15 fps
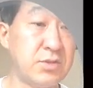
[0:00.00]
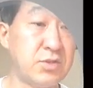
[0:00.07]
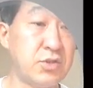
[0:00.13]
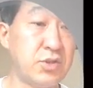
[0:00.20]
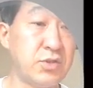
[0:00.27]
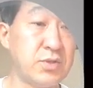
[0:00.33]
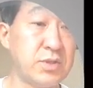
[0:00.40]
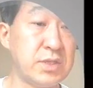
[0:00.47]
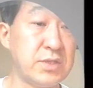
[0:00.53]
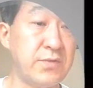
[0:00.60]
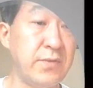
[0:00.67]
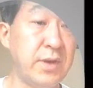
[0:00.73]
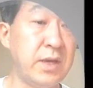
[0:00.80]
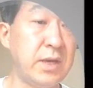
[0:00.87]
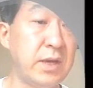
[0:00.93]
choose this
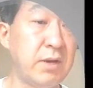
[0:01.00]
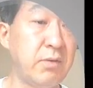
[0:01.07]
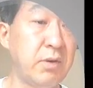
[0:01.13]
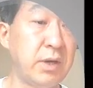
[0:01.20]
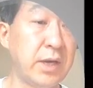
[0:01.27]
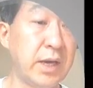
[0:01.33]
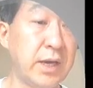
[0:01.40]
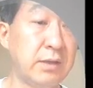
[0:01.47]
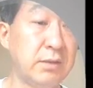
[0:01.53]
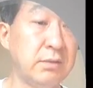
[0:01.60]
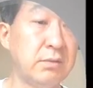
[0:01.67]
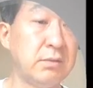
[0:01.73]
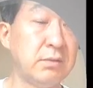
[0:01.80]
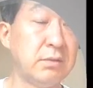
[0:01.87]
video again,